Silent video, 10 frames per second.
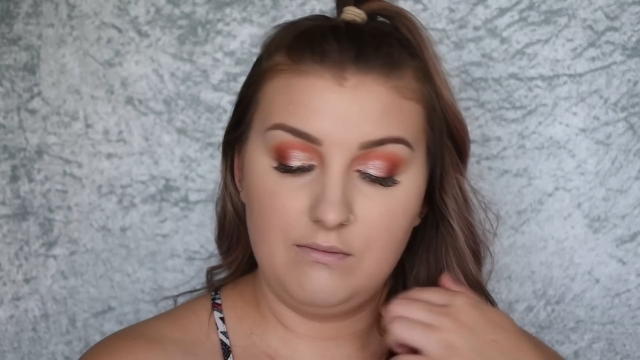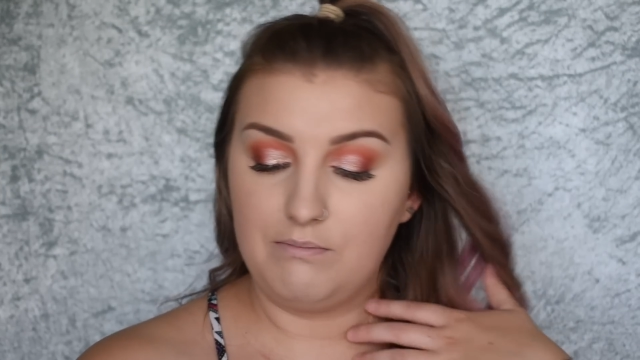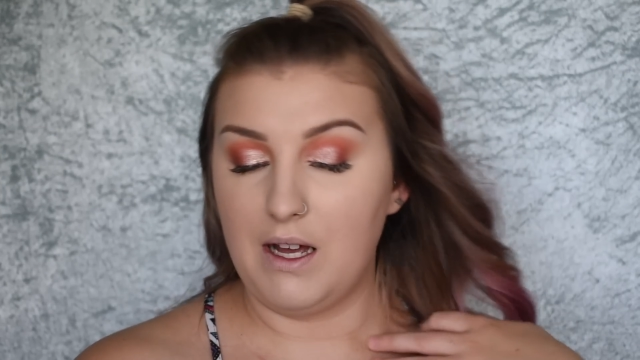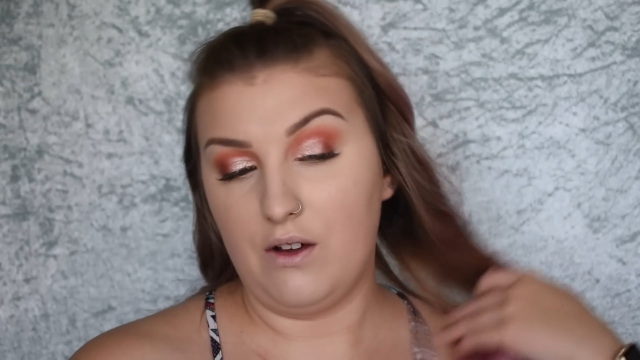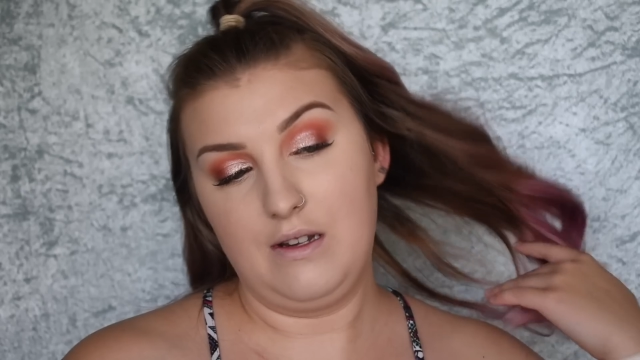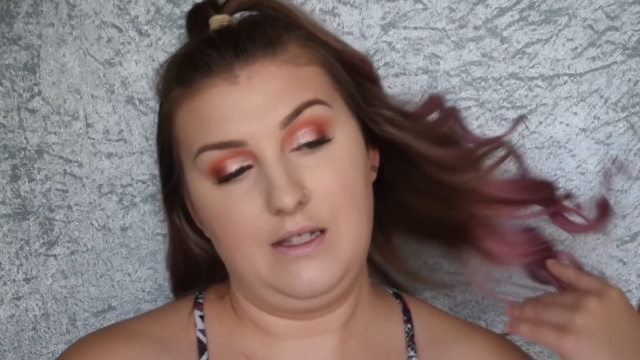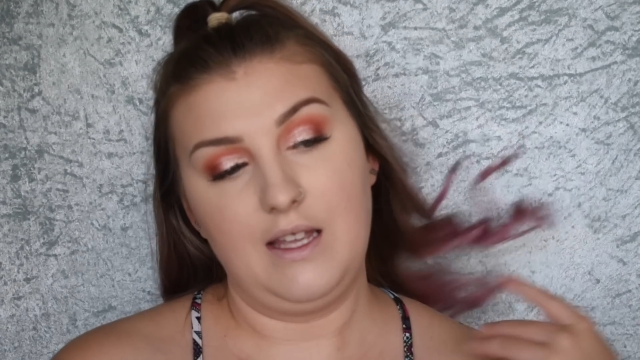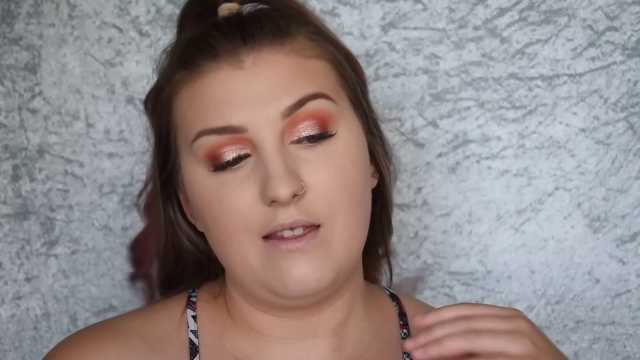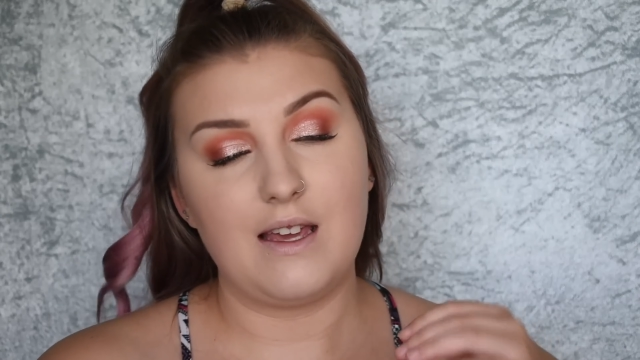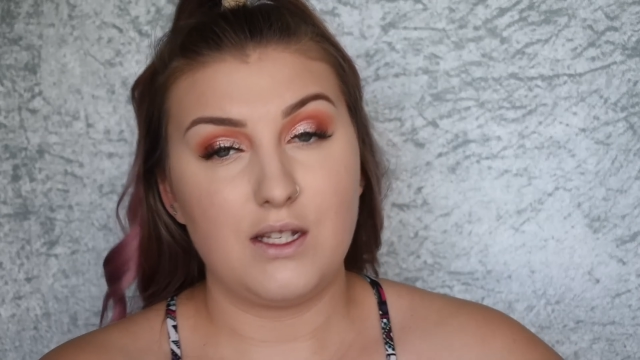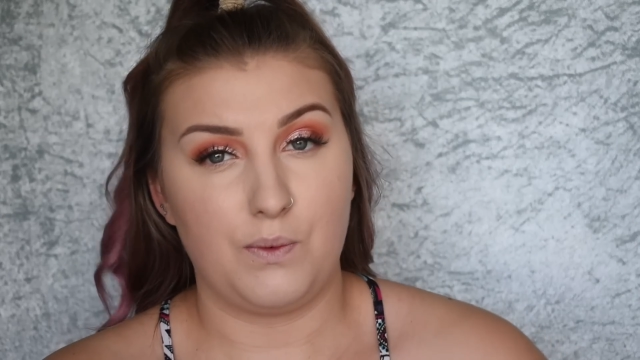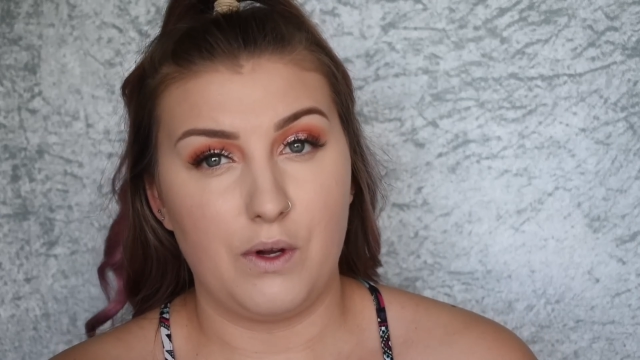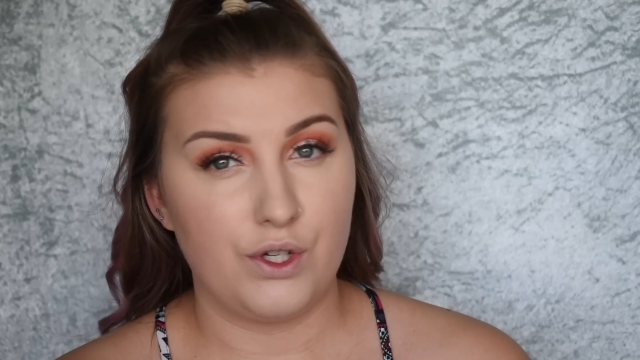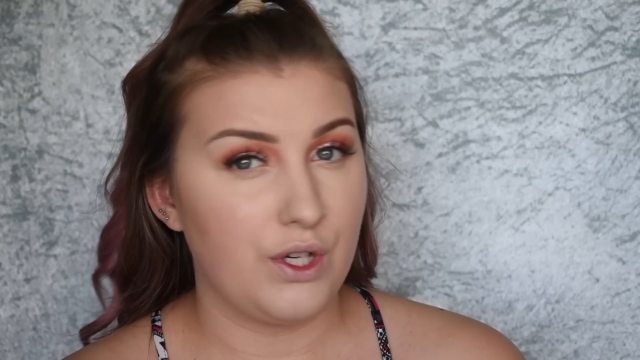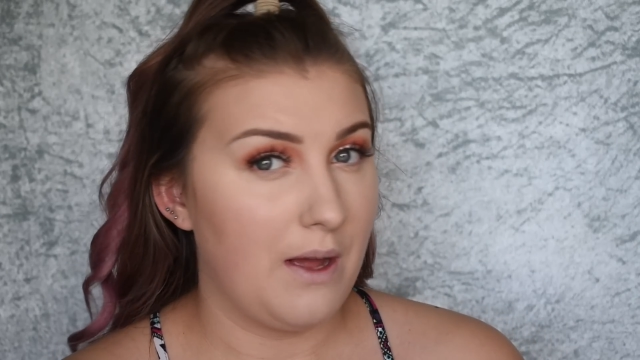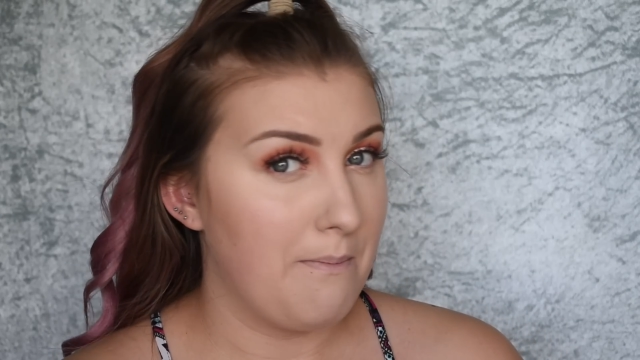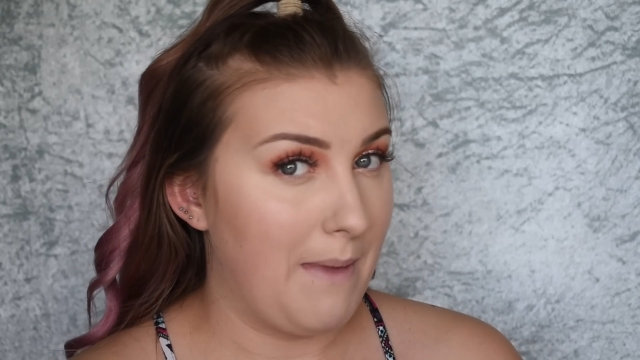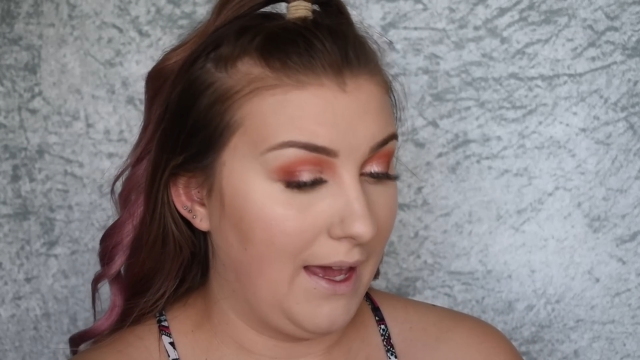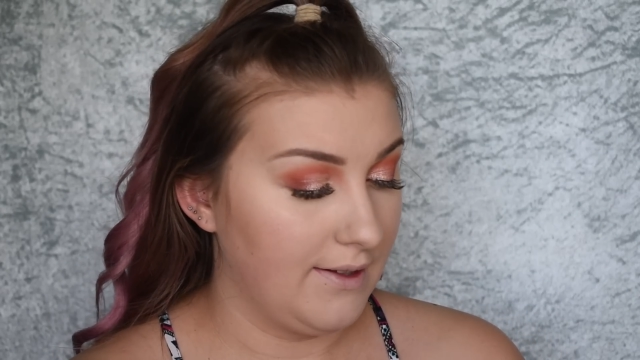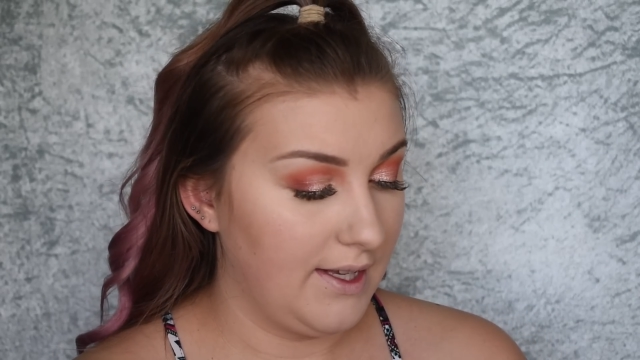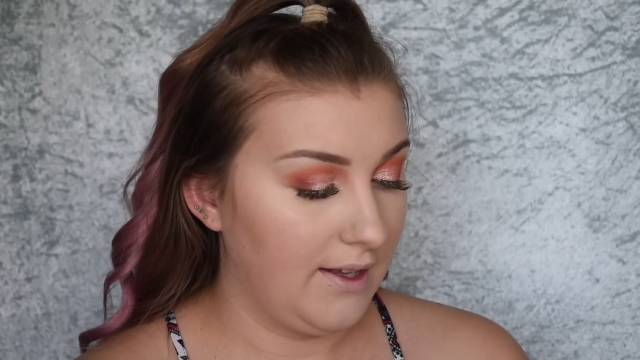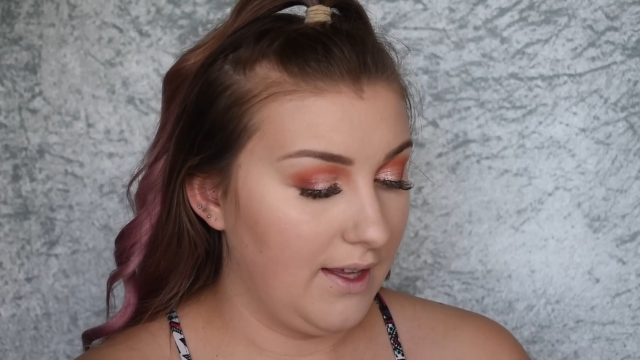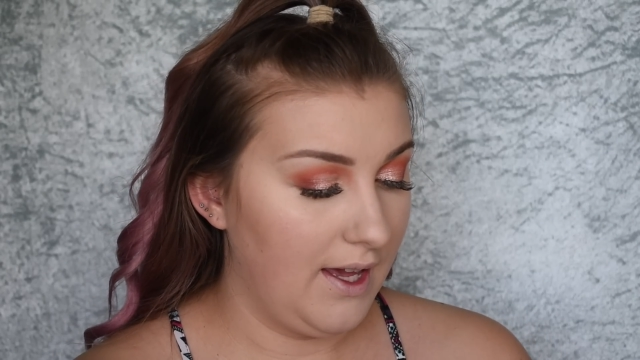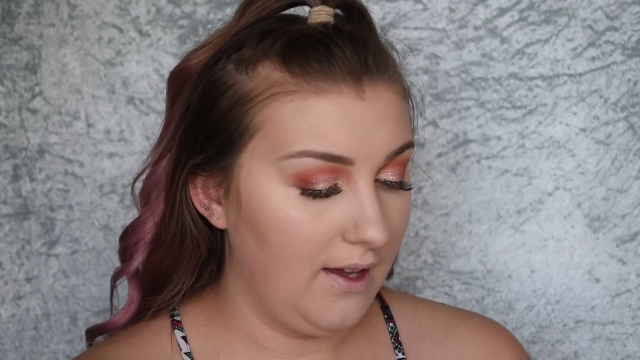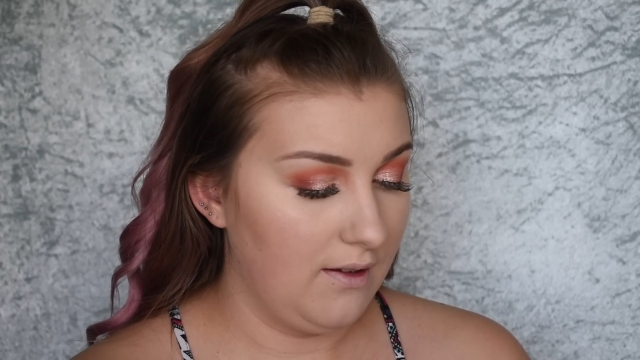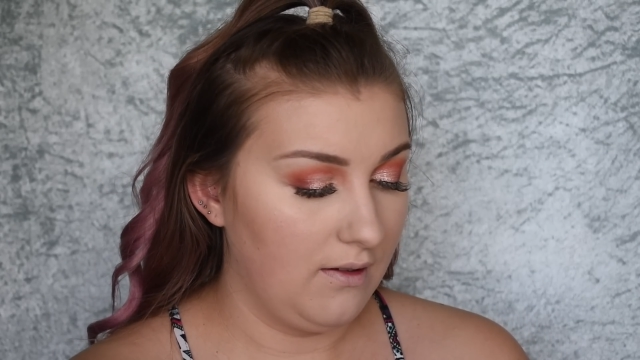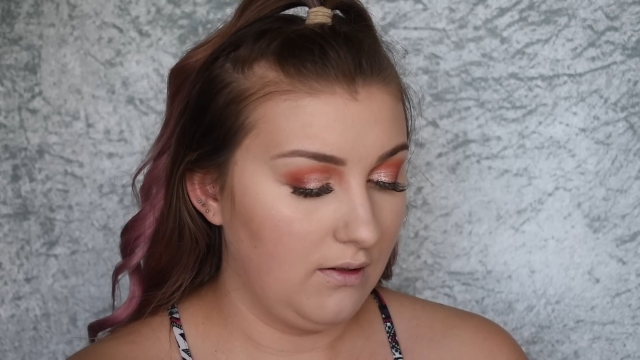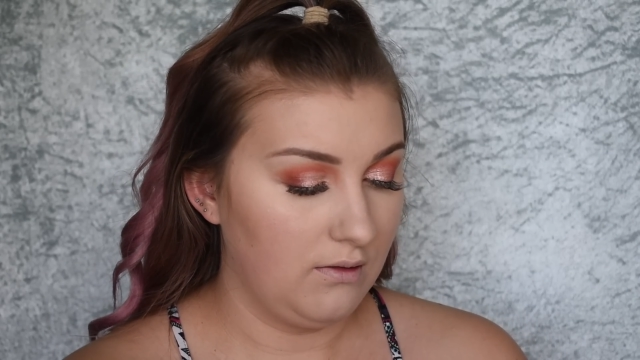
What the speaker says: but honestly, they swatch amazingly.